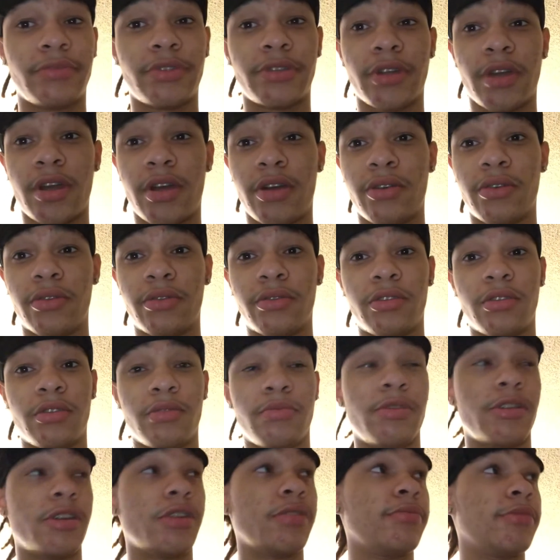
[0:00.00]
I don't know,
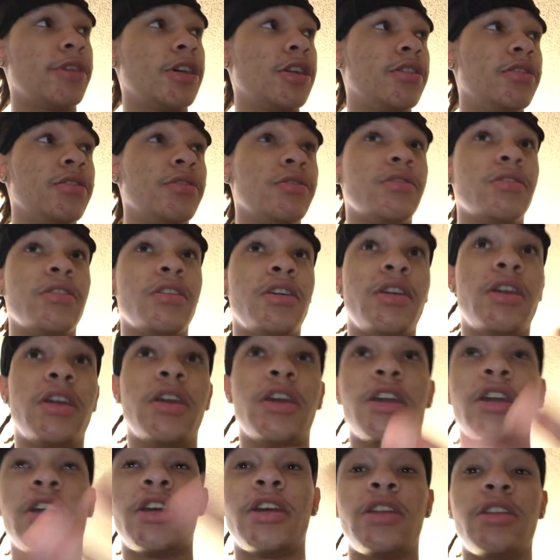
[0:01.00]
bro. I'm about to
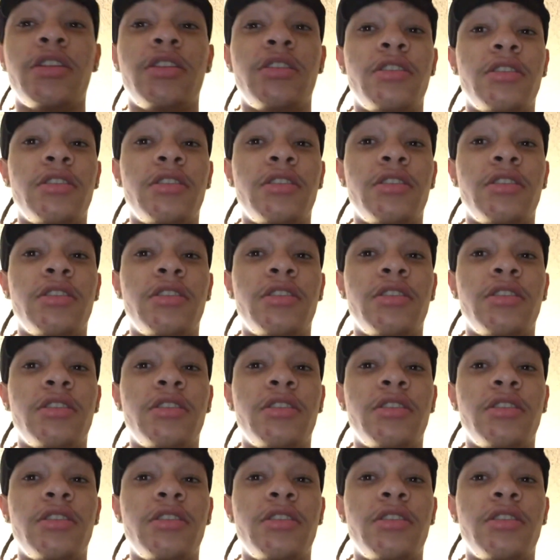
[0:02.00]
edit